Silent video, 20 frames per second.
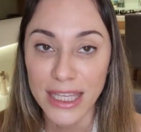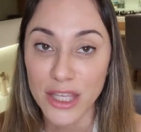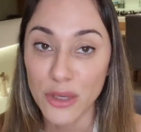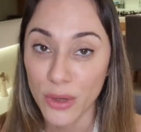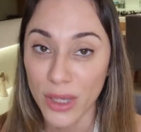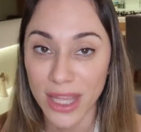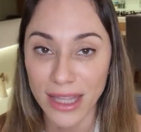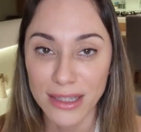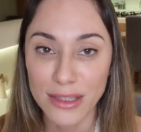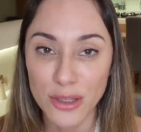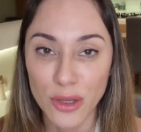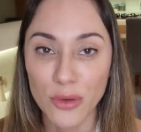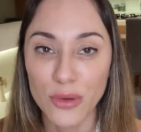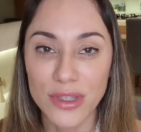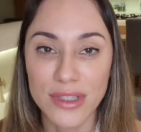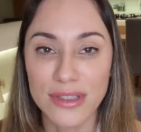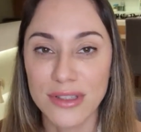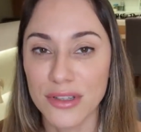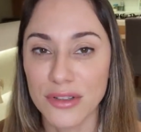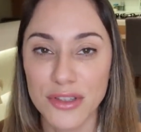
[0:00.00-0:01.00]
You can
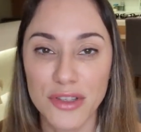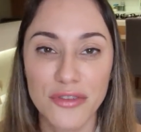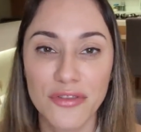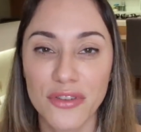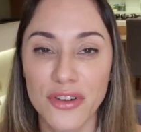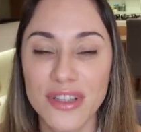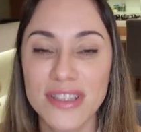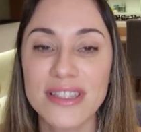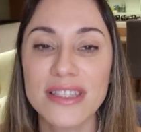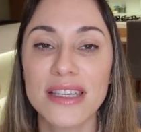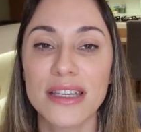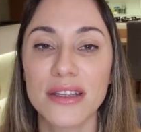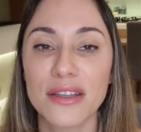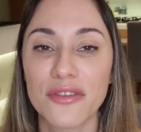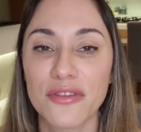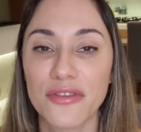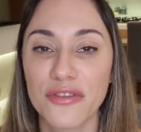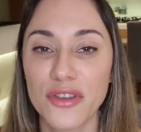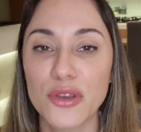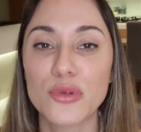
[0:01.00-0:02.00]
notice the difference
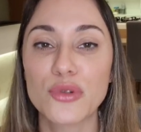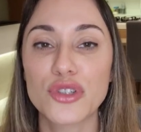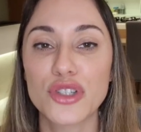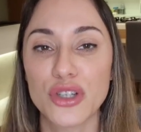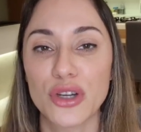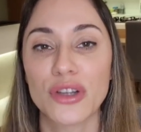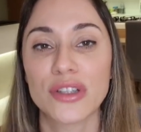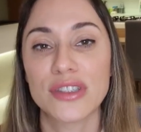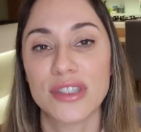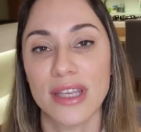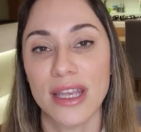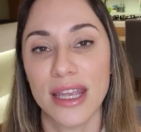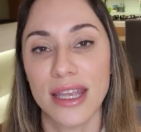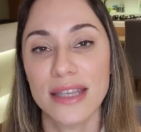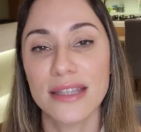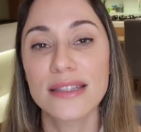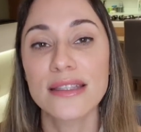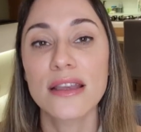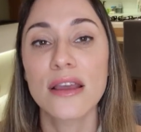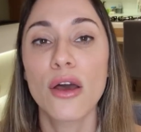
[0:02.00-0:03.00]
in a few short
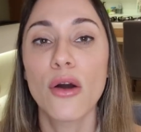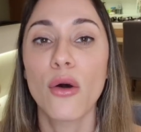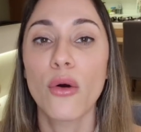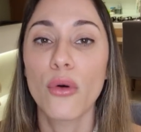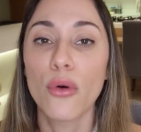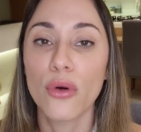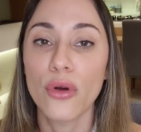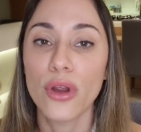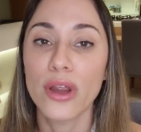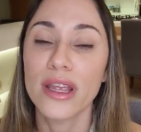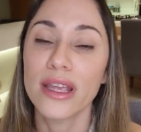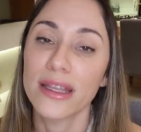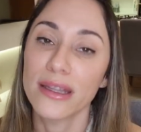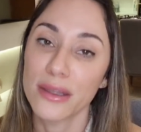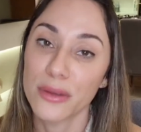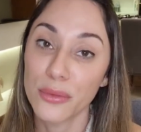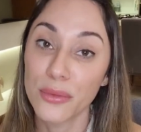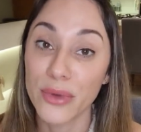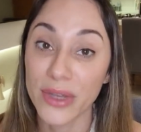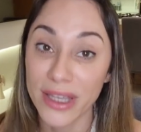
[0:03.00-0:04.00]
days or
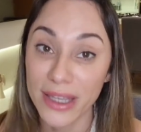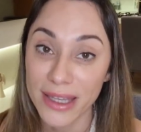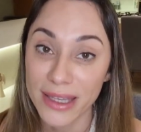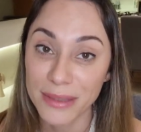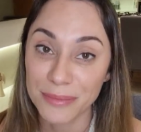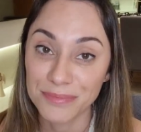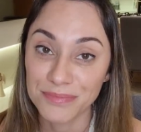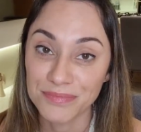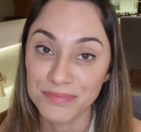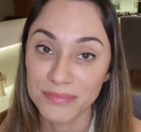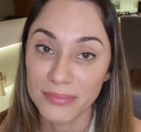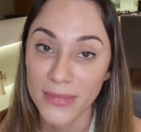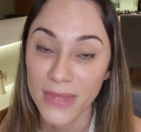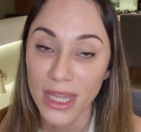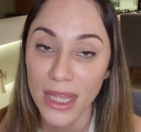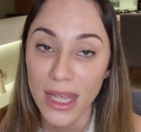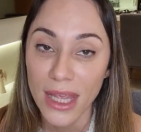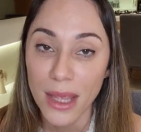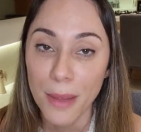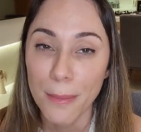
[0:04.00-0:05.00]
in a week.
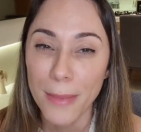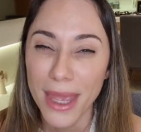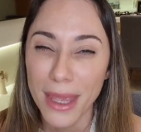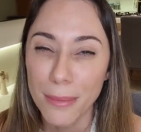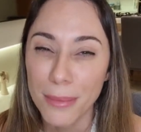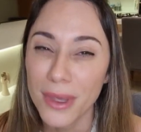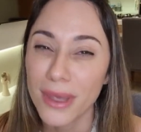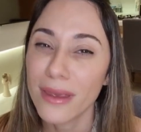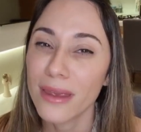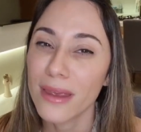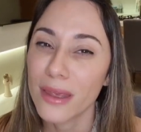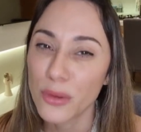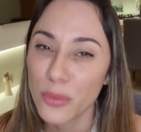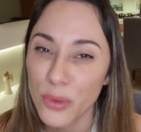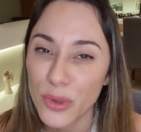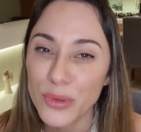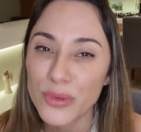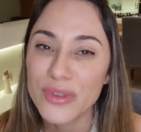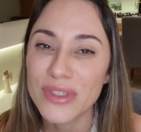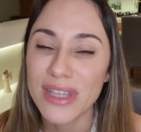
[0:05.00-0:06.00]
Maybe it
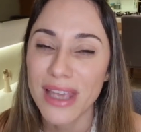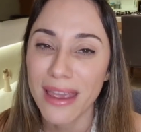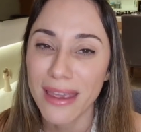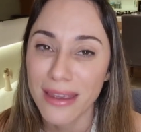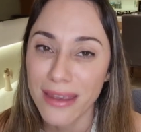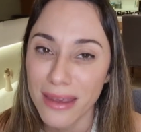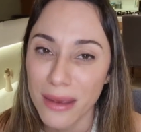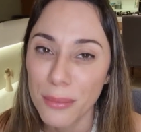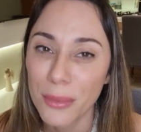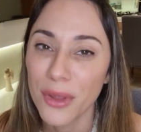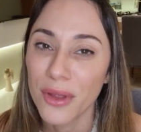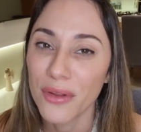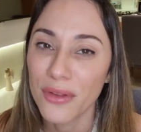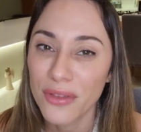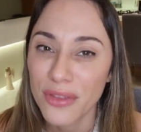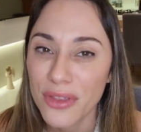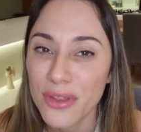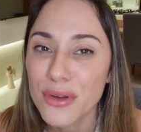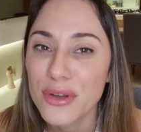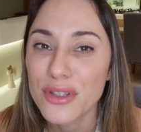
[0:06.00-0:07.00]
will take a
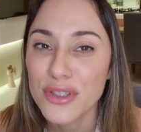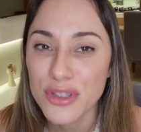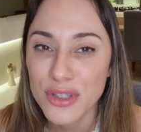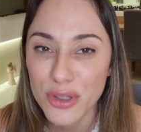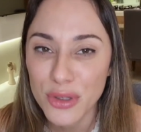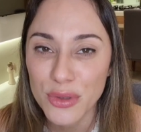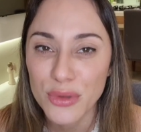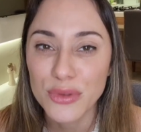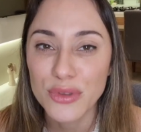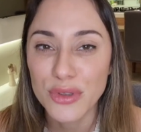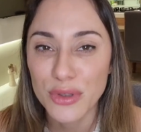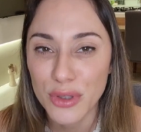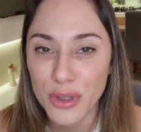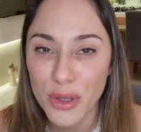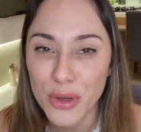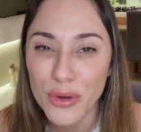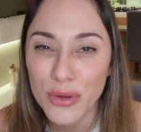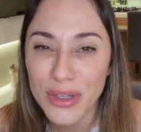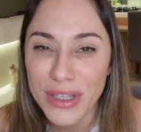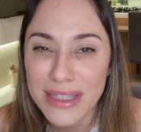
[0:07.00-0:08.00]
month or two to
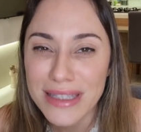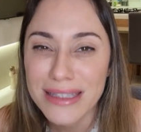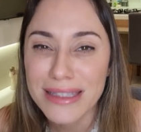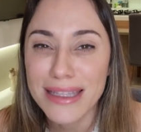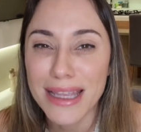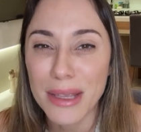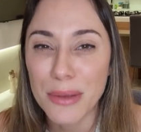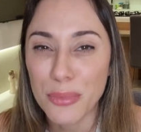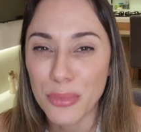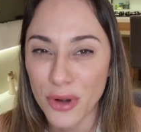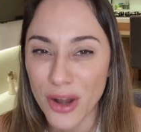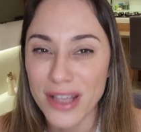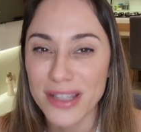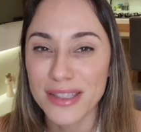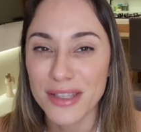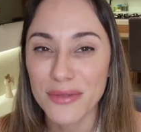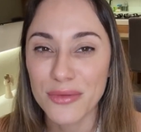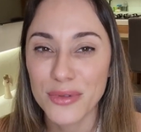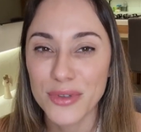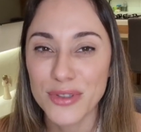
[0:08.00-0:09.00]
notice the
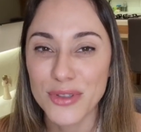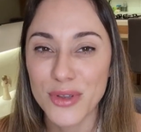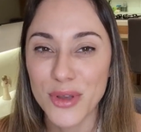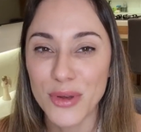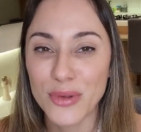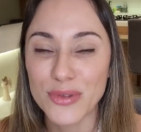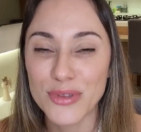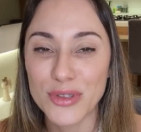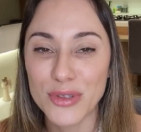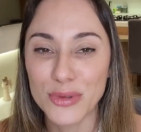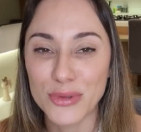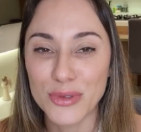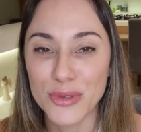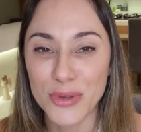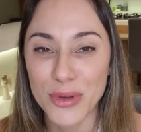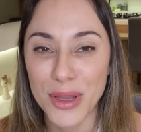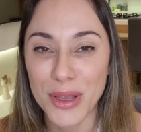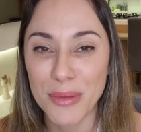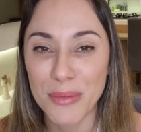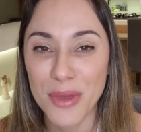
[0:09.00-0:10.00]
impressive results you
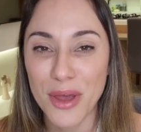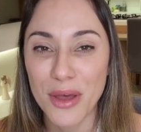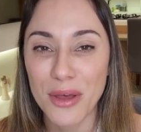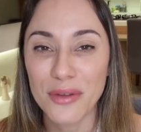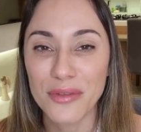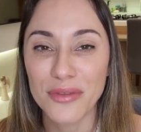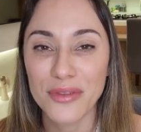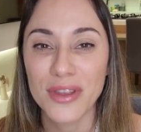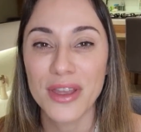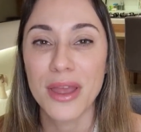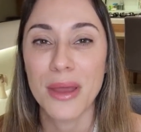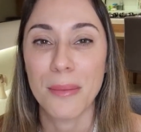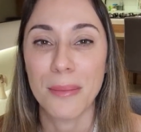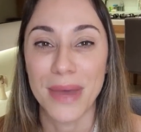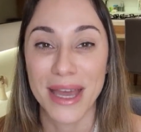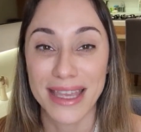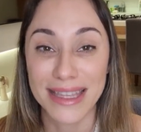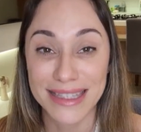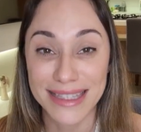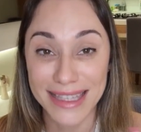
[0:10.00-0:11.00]
dream of
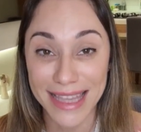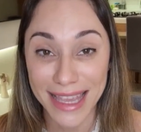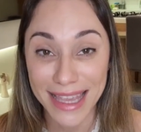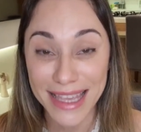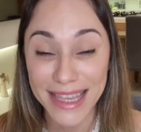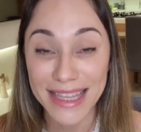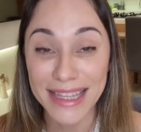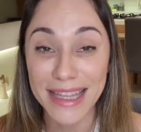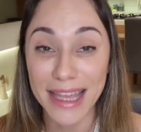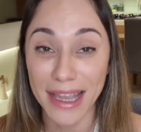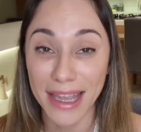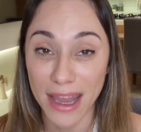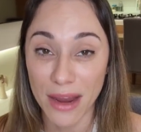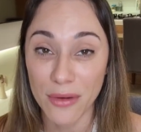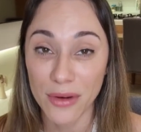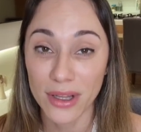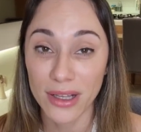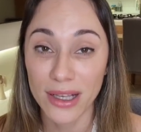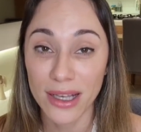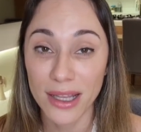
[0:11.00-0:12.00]
by taking the
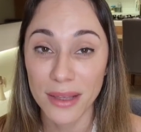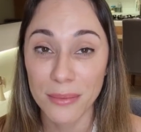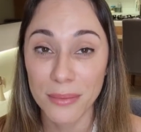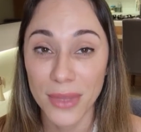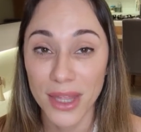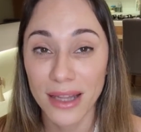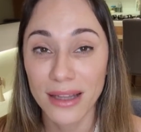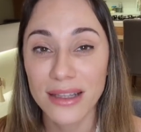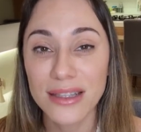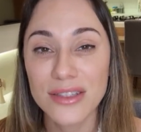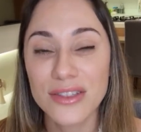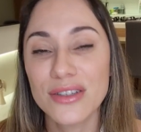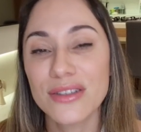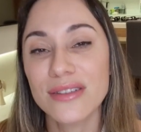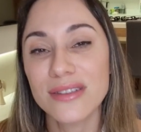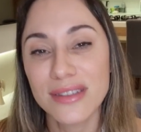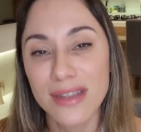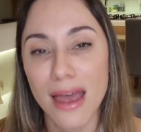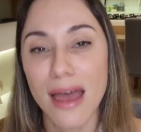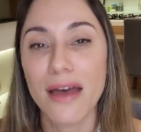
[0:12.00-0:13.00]
Ikaria Lean Belly
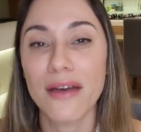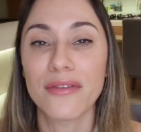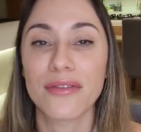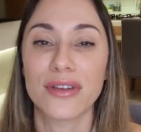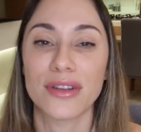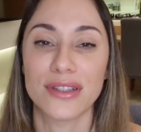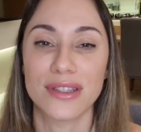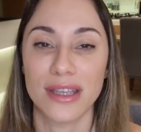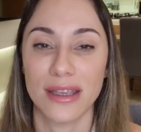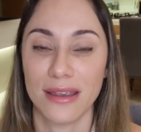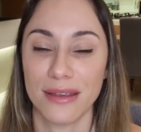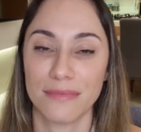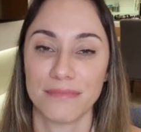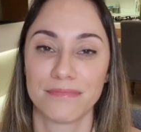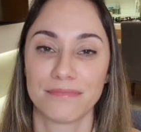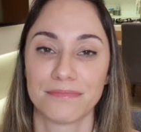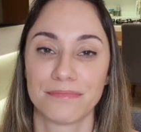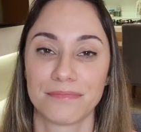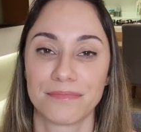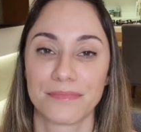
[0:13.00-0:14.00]
juice every day.